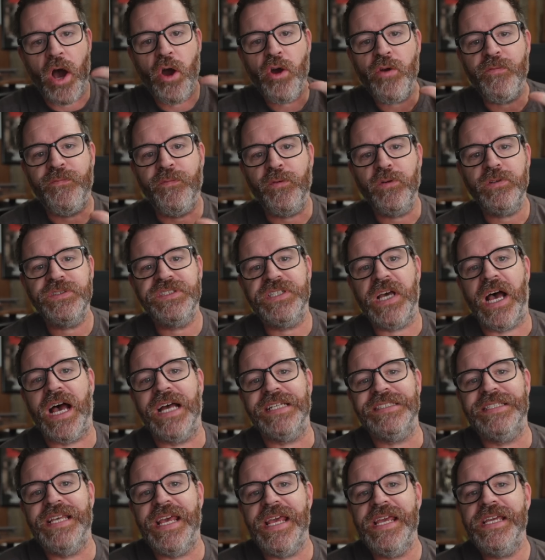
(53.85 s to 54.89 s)
Our first
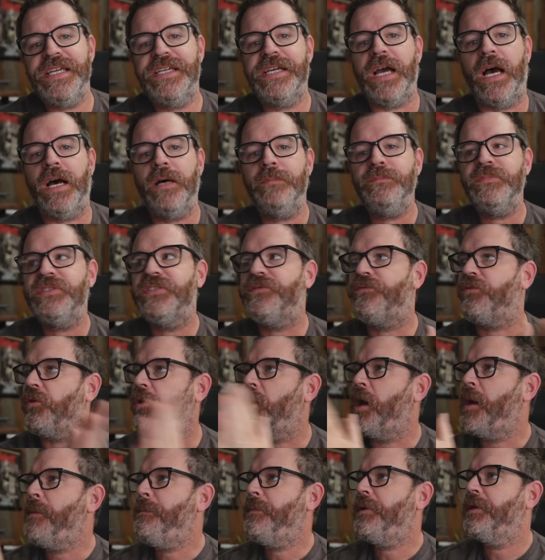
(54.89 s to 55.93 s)
hot take comes
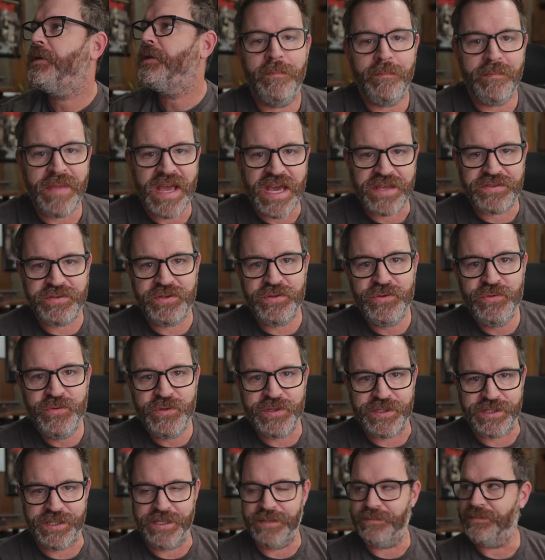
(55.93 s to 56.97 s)
from Matthew
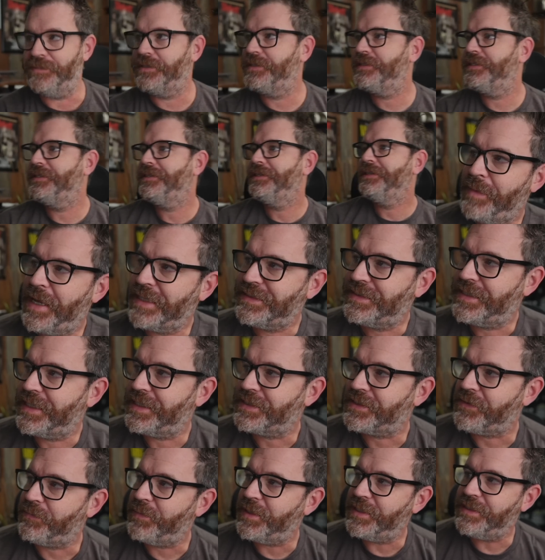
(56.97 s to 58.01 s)
Williams. Matt
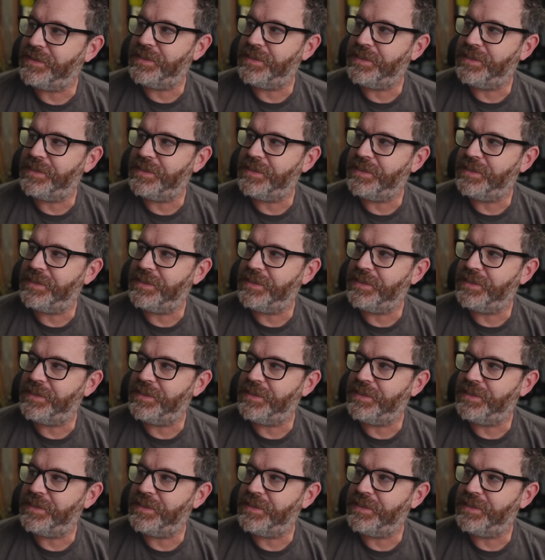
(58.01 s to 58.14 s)
says, I've been